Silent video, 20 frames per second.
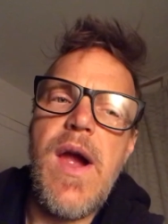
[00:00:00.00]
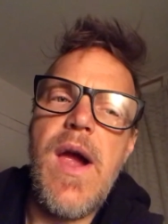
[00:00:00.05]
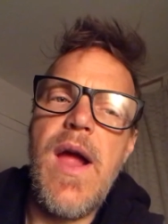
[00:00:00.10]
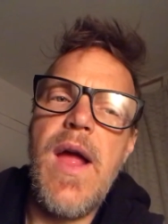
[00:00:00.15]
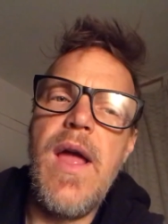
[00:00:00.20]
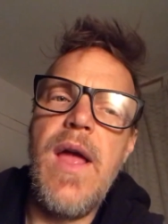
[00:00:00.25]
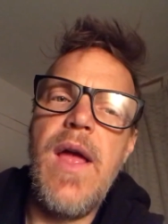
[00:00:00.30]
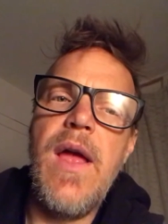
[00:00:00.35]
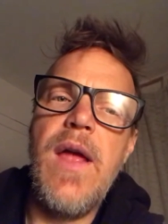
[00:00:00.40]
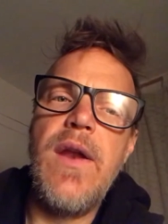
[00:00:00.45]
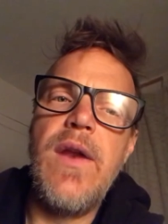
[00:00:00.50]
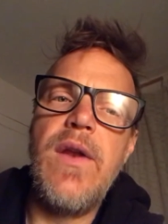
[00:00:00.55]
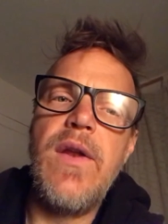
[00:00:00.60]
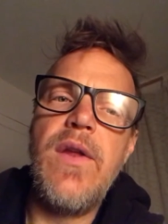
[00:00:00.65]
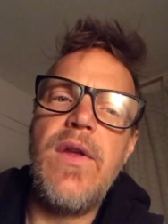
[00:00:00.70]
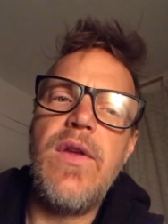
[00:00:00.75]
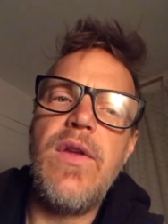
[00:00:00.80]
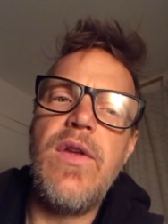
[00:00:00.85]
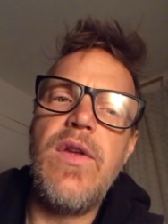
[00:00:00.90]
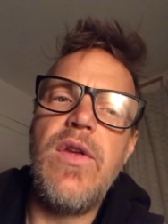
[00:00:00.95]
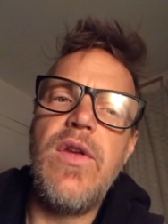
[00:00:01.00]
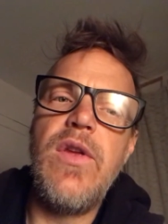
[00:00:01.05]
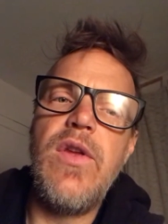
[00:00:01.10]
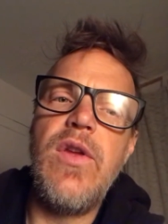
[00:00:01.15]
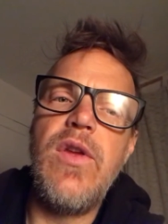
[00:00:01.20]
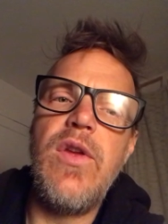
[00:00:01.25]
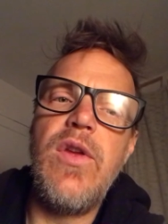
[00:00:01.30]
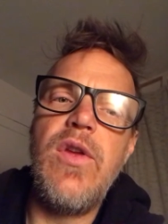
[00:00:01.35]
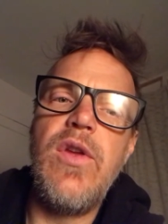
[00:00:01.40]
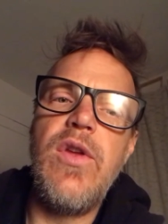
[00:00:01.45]
and
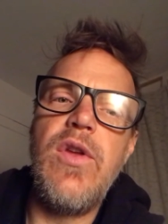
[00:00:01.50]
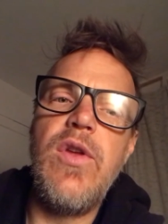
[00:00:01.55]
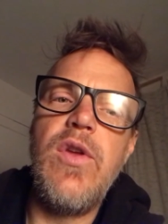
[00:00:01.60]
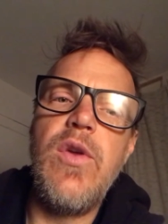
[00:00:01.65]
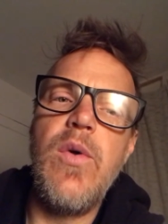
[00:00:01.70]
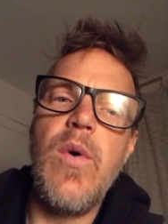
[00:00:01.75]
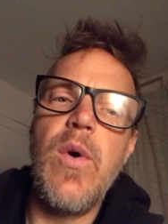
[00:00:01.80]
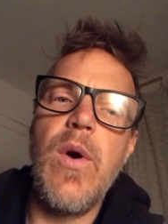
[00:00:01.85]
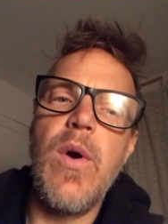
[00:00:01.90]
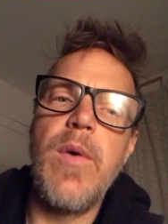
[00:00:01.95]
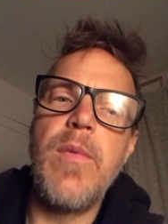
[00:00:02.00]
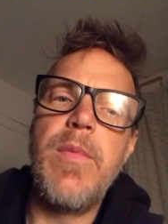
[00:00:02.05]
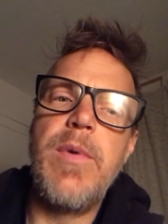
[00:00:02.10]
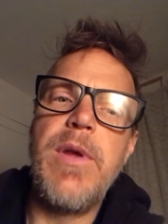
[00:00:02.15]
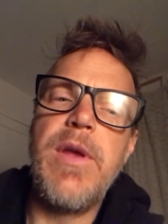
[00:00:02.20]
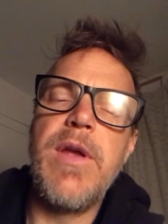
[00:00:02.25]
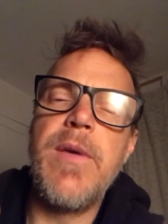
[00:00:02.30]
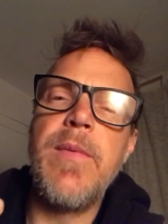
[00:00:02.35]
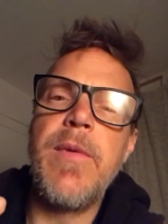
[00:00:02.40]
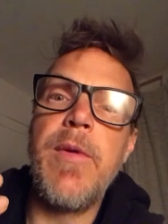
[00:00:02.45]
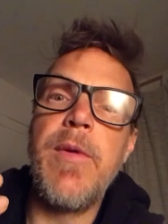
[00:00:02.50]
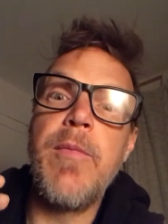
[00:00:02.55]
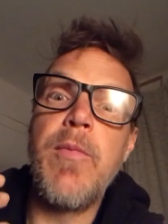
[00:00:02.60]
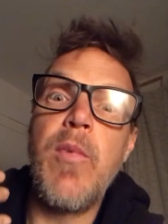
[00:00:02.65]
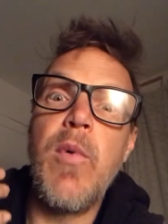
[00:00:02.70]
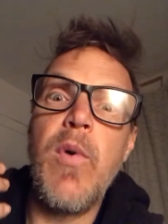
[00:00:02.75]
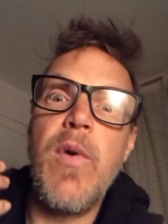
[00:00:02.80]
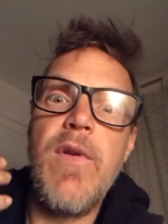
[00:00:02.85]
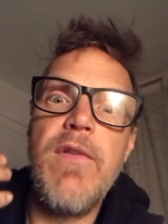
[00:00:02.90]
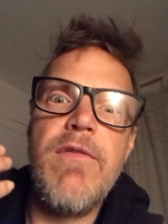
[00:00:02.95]
you are becoming
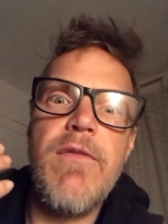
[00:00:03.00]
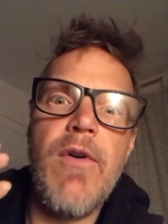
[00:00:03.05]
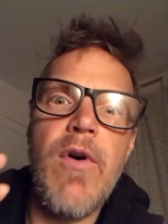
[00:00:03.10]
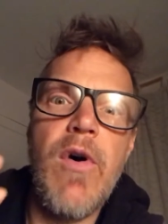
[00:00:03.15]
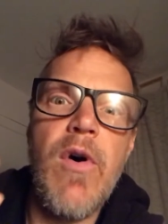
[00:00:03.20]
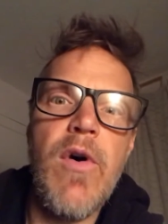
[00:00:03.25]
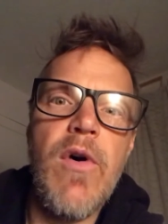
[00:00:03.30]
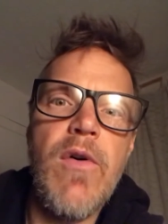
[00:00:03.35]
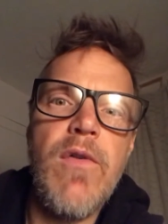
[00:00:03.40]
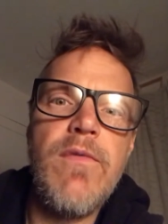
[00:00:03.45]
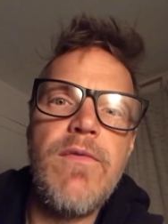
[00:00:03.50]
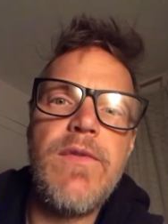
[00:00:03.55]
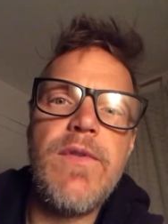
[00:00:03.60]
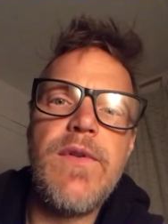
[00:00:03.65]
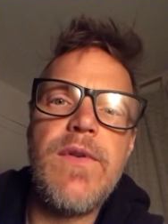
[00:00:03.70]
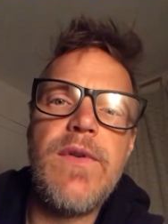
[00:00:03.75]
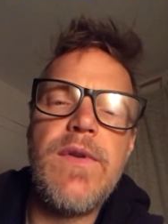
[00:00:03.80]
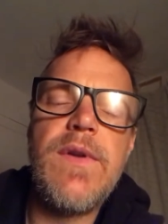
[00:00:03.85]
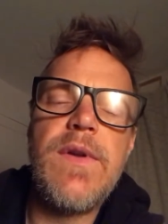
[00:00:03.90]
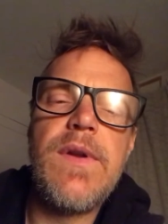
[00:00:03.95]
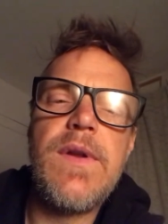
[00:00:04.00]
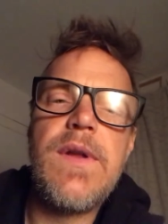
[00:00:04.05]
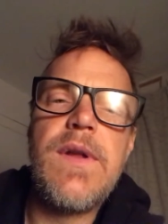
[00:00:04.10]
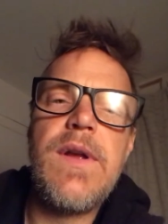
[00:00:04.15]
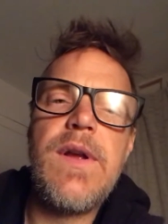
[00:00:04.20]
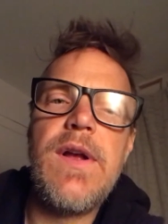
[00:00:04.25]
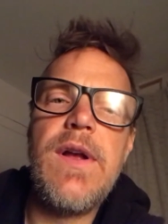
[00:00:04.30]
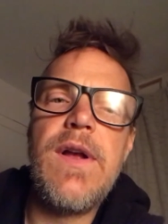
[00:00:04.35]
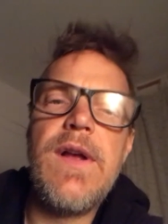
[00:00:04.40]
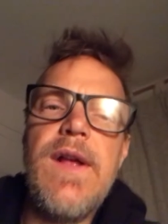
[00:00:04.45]
more evolved
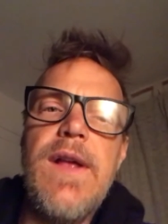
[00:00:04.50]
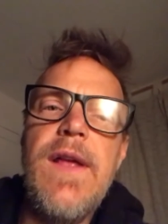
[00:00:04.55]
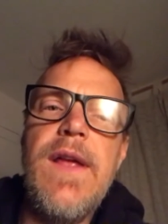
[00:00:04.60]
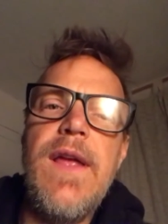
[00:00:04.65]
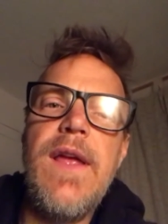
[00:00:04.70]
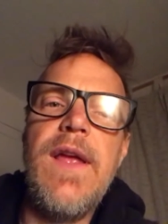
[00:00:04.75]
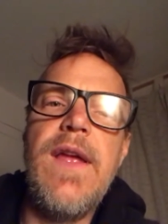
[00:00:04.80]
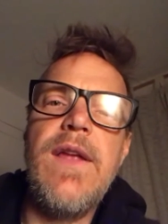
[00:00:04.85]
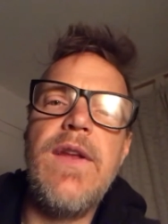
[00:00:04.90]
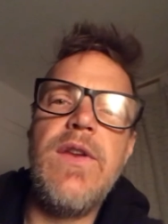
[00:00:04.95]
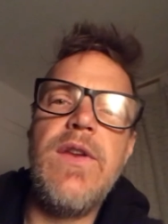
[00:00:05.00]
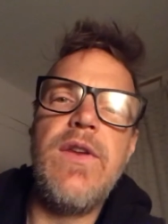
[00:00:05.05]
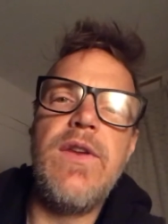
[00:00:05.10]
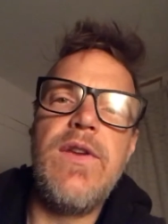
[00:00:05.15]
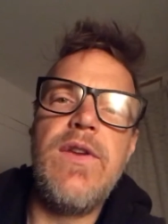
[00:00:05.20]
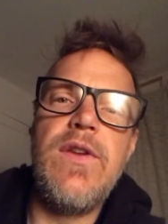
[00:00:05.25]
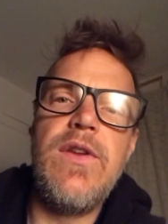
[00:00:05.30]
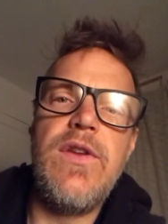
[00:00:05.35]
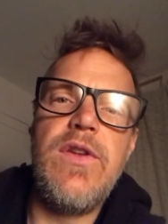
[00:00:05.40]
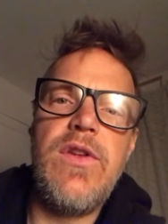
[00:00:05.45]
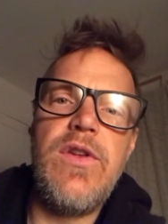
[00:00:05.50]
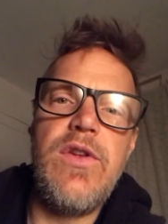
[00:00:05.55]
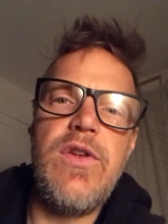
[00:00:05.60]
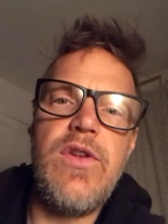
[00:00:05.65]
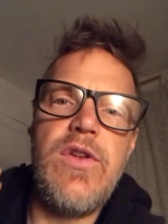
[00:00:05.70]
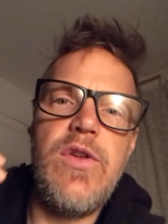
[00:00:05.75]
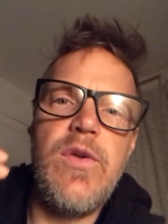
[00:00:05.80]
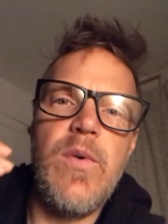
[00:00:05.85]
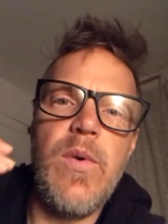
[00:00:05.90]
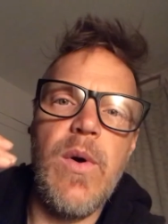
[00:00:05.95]
and
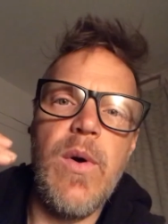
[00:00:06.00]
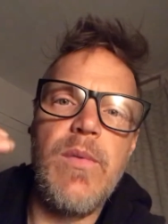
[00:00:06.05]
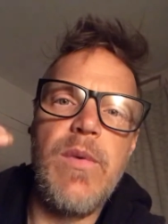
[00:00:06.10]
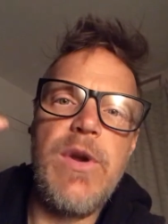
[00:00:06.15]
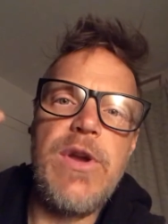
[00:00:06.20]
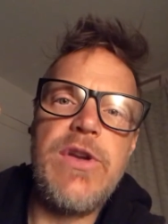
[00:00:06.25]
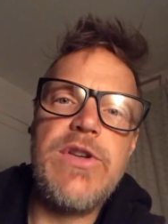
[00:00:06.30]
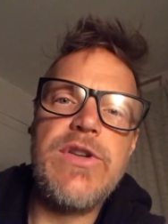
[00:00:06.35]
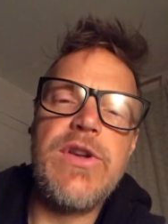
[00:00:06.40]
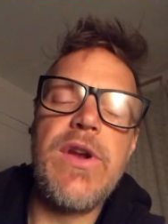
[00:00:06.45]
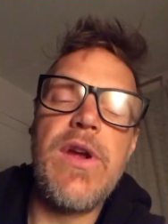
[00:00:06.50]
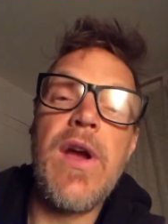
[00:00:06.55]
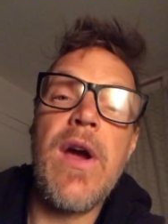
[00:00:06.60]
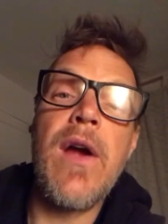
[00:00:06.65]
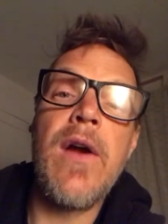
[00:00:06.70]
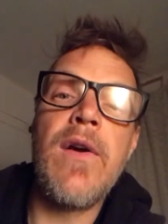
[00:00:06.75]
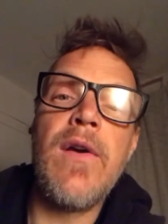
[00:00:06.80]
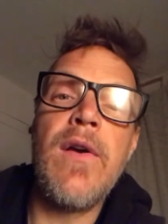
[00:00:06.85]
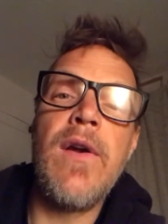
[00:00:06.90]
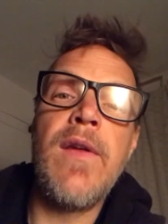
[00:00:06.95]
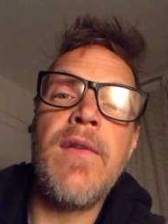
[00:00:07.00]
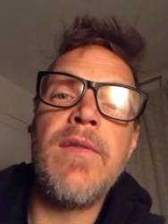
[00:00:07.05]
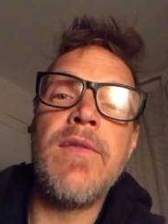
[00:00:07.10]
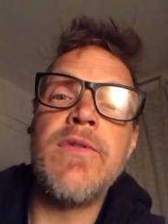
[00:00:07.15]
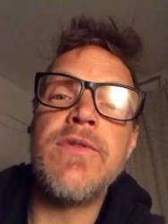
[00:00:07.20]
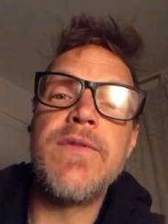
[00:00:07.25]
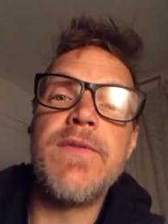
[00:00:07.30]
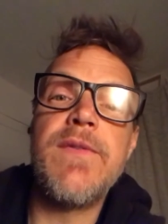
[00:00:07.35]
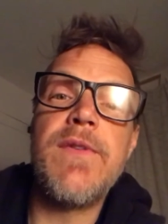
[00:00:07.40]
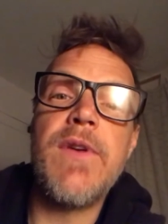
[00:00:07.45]
you are reaching higher
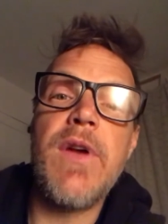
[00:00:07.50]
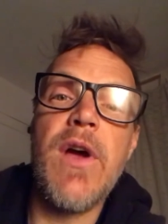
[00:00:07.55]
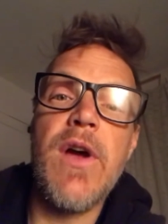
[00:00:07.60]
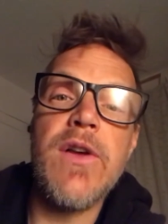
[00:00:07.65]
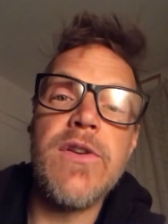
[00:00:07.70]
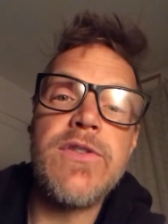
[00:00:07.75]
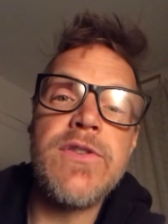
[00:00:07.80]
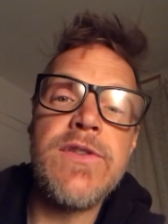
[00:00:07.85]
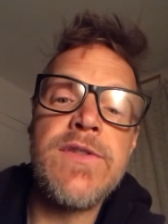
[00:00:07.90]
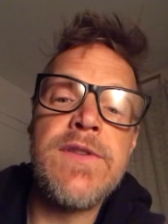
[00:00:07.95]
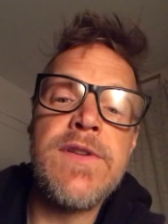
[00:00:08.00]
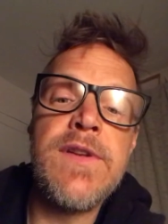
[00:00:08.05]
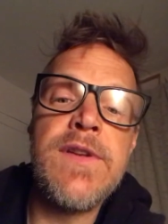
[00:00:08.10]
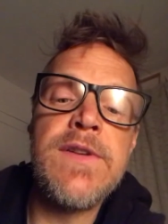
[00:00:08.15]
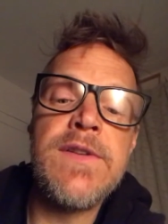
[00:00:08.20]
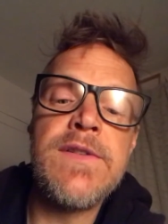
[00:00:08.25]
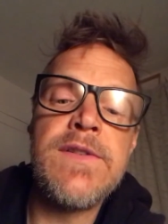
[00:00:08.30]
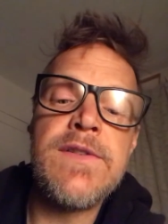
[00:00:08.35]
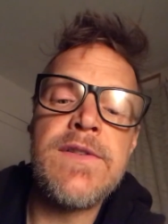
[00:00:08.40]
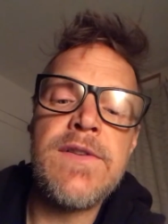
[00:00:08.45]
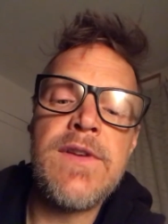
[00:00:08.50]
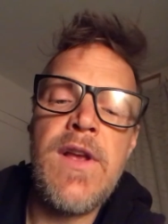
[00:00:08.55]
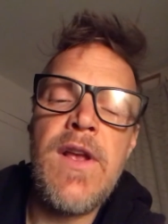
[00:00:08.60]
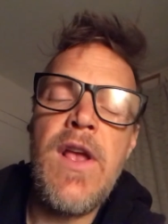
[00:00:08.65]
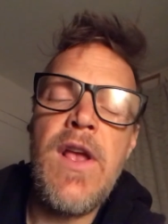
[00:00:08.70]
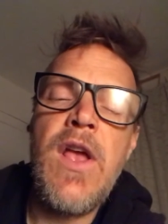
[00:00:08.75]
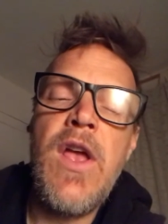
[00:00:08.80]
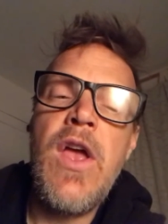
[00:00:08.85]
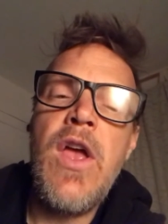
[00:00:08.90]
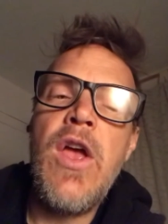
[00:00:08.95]
levels of consciousness,
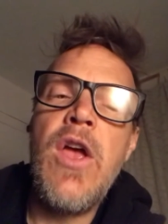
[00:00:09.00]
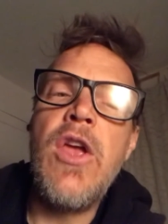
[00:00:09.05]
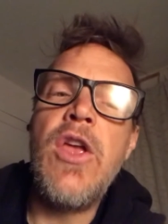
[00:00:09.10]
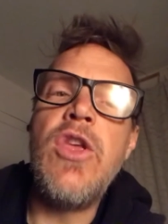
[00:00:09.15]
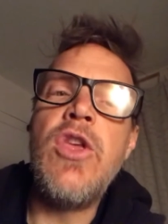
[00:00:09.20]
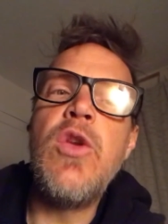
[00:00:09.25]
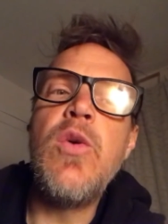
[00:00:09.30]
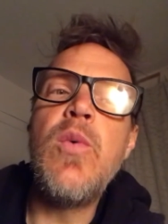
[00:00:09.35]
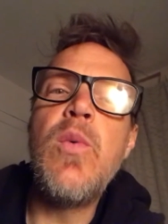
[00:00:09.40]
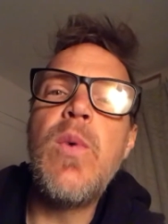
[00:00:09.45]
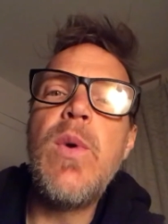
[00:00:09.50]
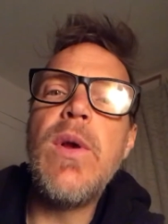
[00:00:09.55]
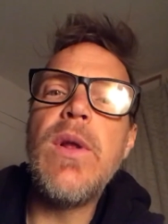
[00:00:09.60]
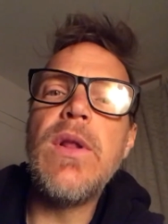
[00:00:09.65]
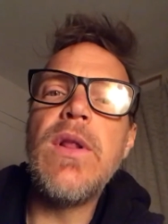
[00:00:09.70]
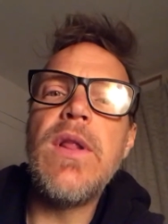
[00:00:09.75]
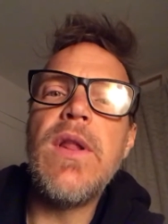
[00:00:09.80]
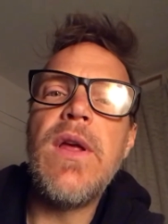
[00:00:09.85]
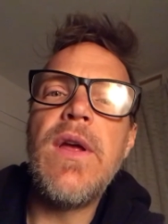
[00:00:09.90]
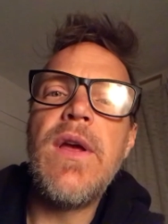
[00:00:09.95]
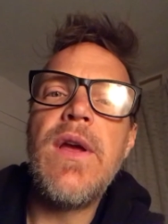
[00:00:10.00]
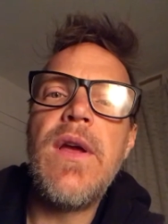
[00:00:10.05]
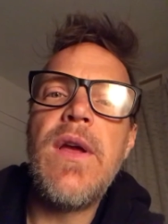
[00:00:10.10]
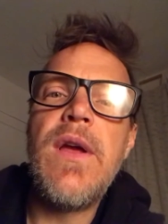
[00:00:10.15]
you will